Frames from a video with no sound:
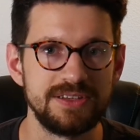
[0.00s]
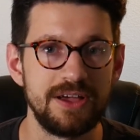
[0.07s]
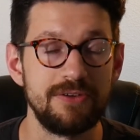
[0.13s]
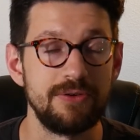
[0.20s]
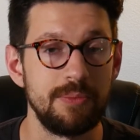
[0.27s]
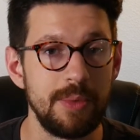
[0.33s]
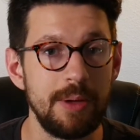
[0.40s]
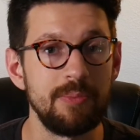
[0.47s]
I
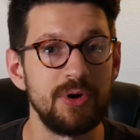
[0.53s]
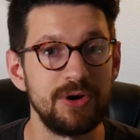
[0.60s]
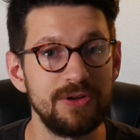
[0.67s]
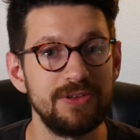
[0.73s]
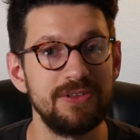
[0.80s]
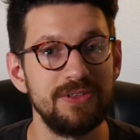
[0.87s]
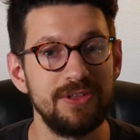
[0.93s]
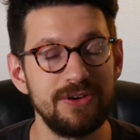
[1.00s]

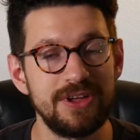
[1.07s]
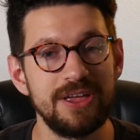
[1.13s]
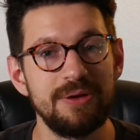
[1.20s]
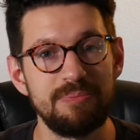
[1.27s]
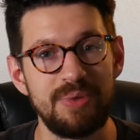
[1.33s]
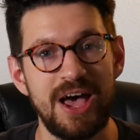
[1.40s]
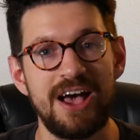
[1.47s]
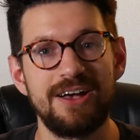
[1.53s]
remember
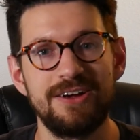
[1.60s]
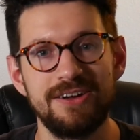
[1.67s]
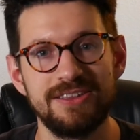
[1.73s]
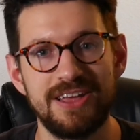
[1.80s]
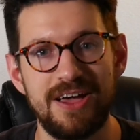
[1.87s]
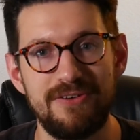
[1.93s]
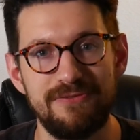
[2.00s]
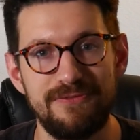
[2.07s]
looking back on
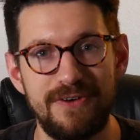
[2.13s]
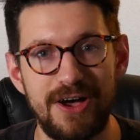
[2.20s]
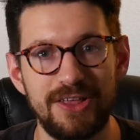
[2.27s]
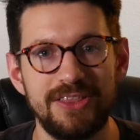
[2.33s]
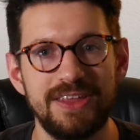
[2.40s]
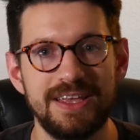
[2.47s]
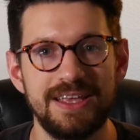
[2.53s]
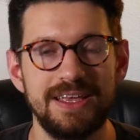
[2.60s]
that
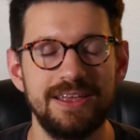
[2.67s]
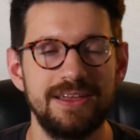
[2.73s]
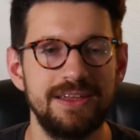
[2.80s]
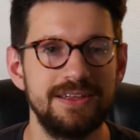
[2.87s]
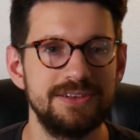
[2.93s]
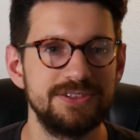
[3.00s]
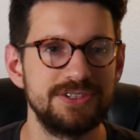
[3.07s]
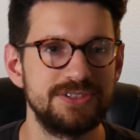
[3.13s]
fondly
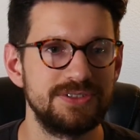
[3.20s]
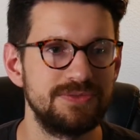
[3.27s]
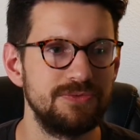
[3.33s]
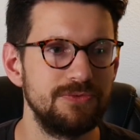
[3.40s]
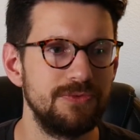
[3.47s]
and just